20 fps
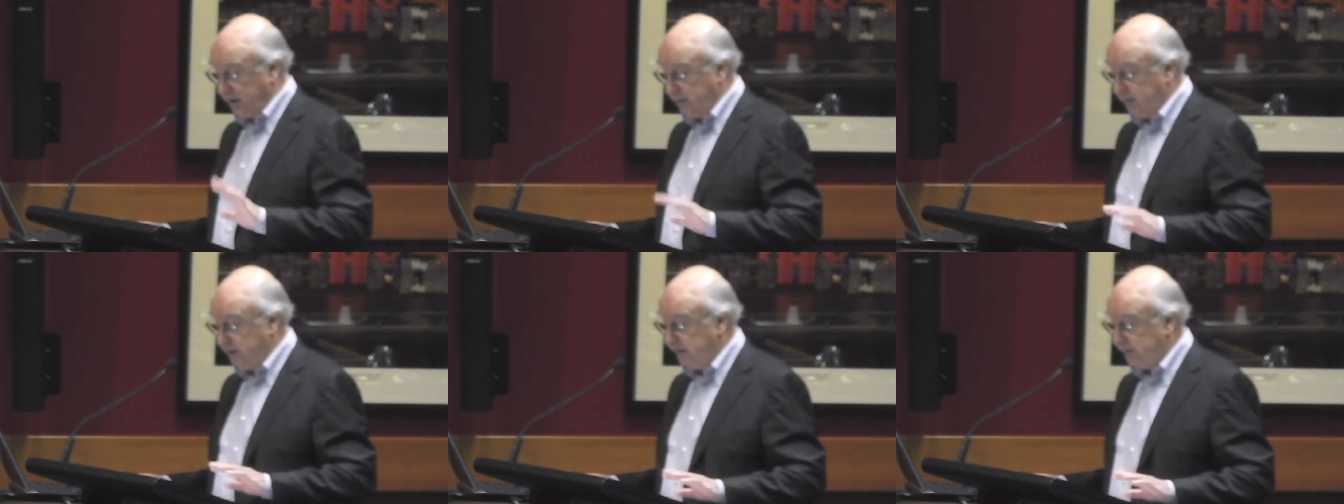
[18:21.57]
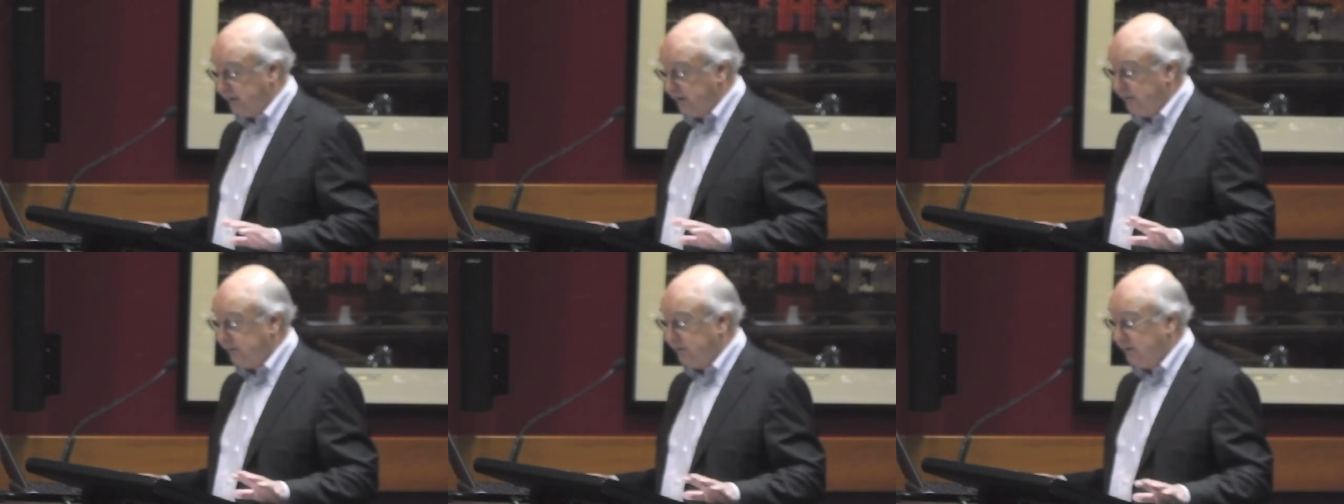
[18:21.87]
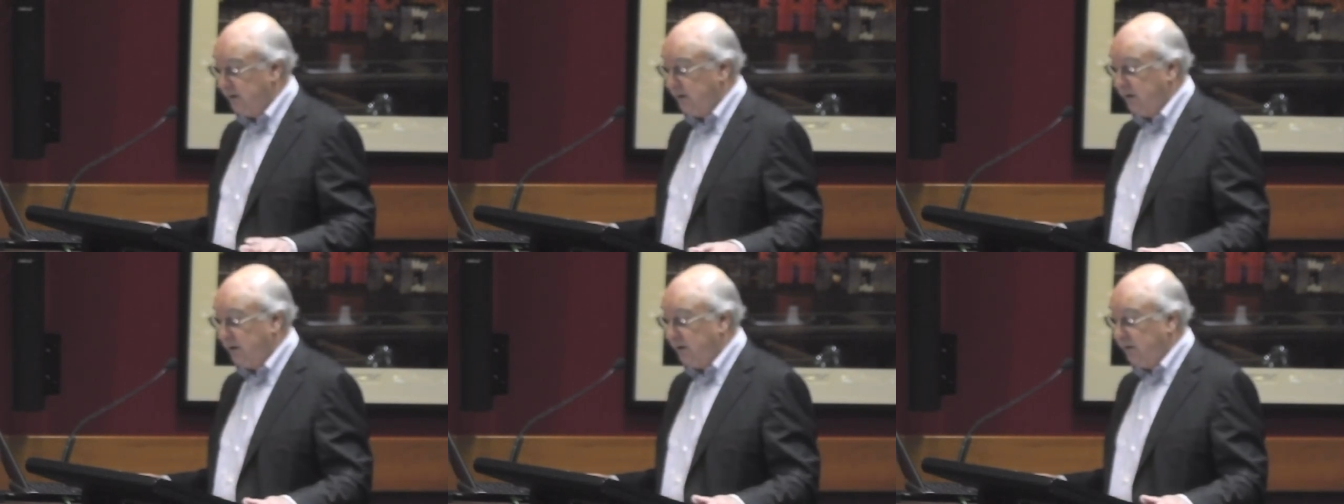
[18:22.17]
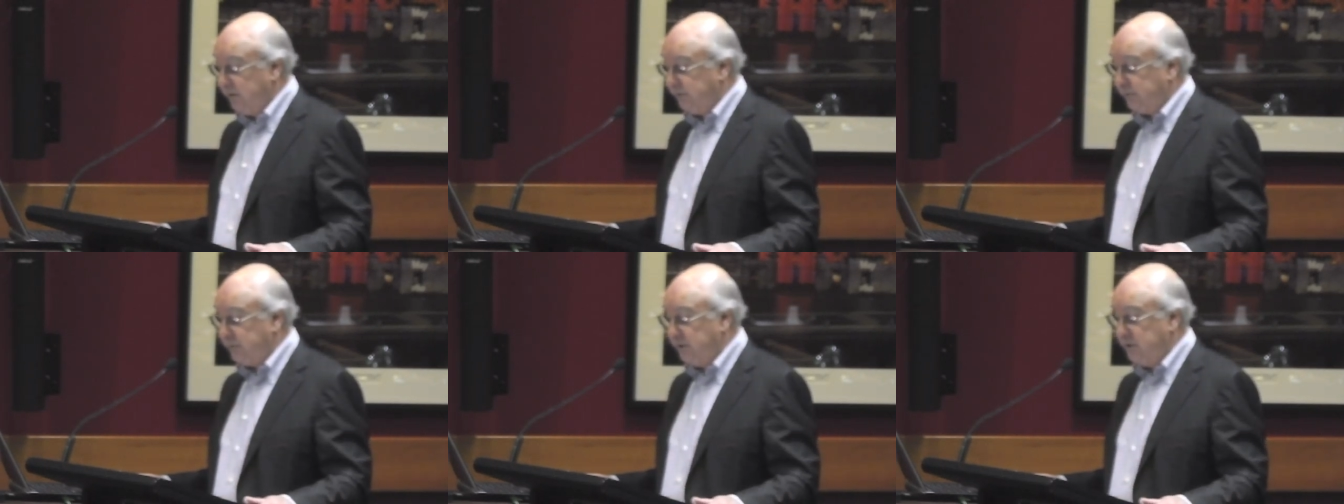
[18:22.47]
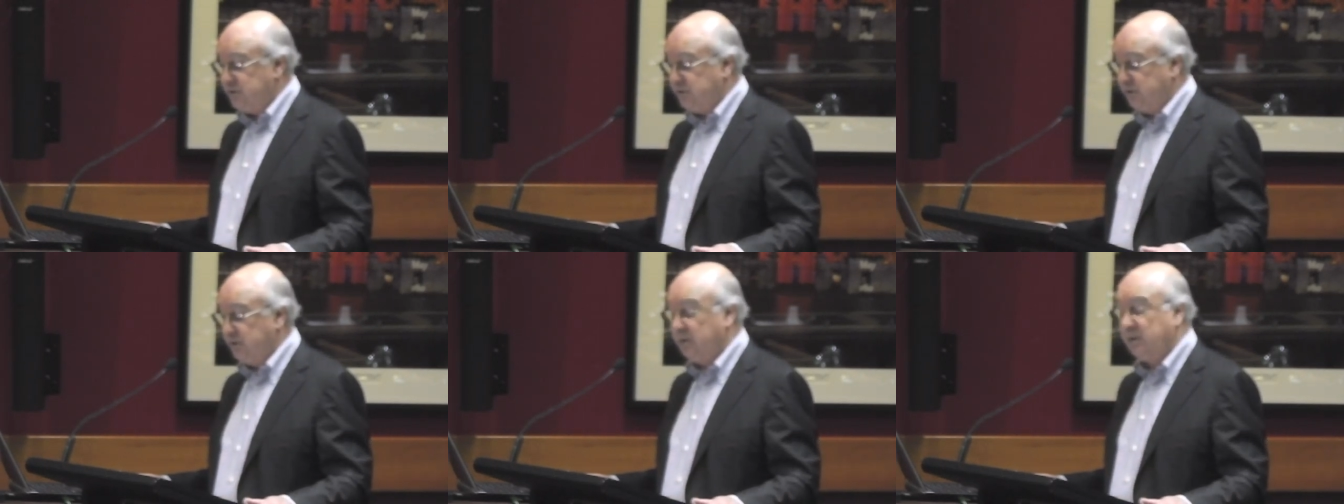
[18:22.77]
him. He says,
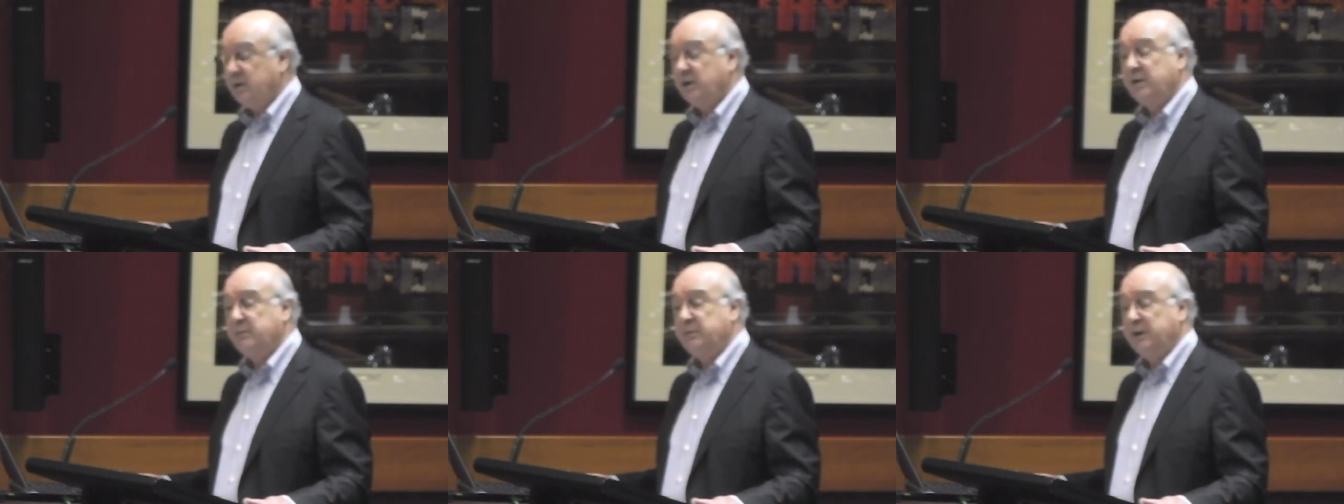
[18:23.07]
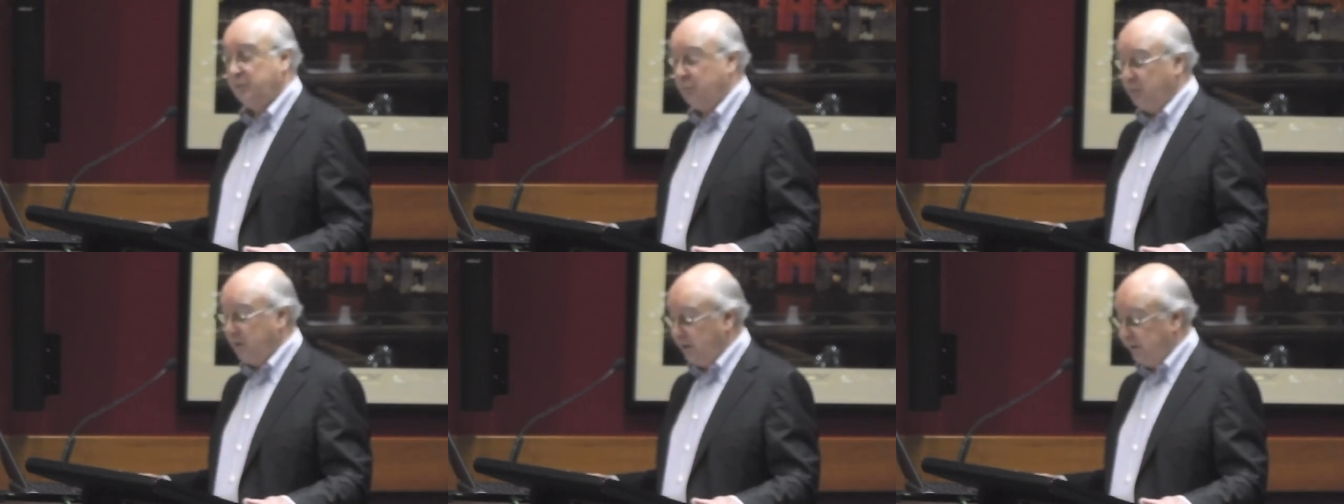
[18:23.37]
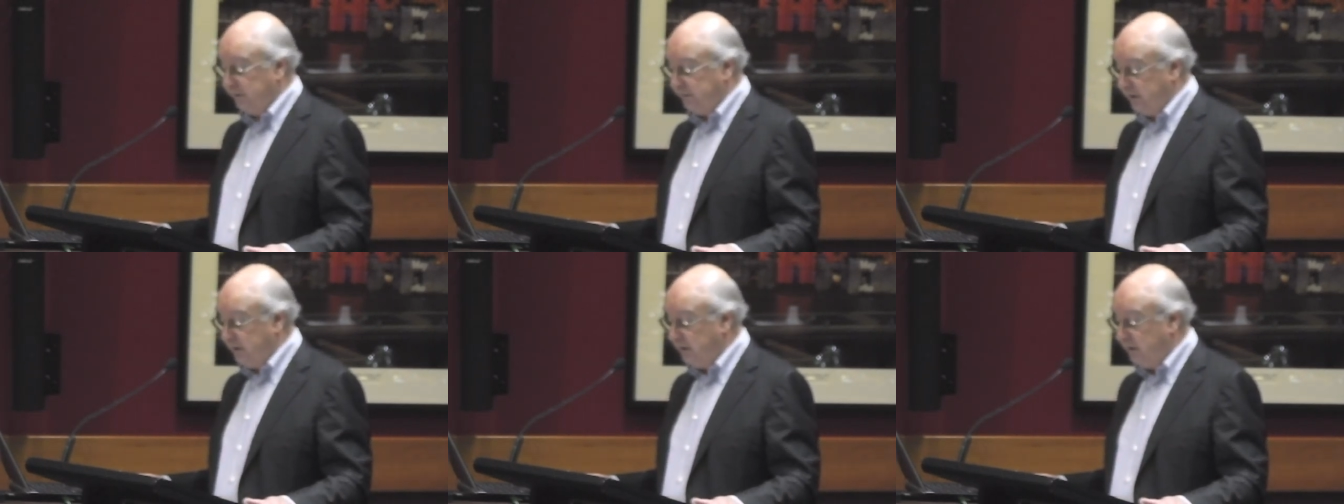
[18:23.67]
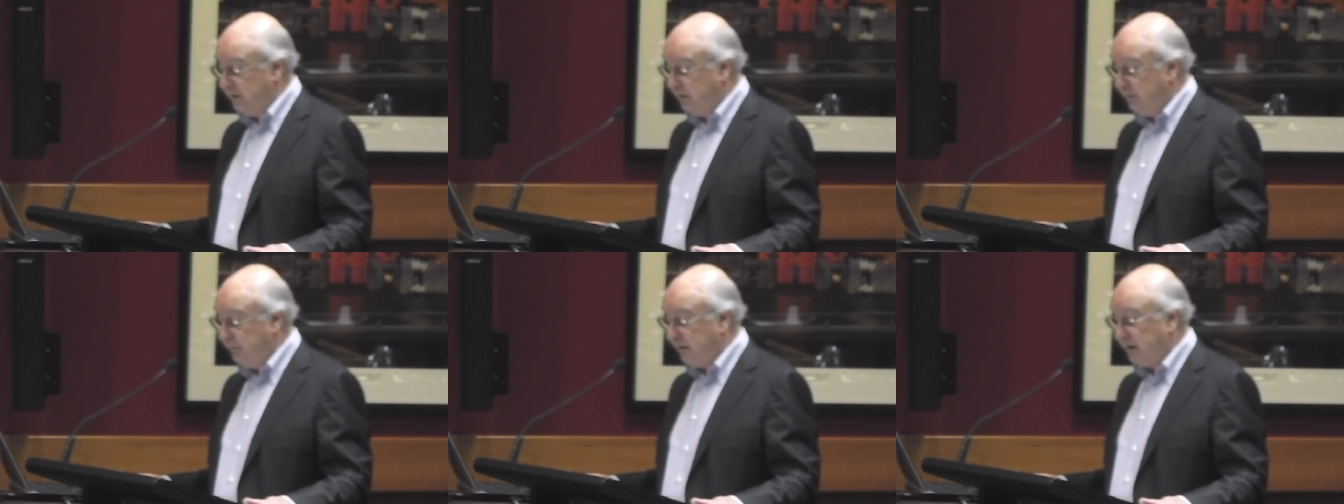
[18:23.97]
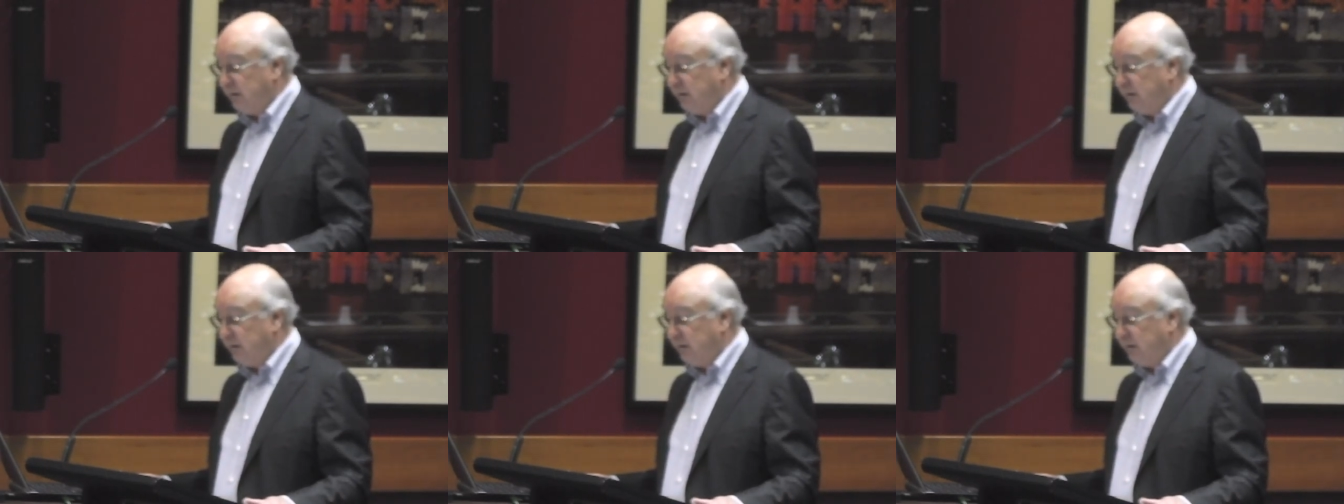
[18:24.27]
History should not only be relevant,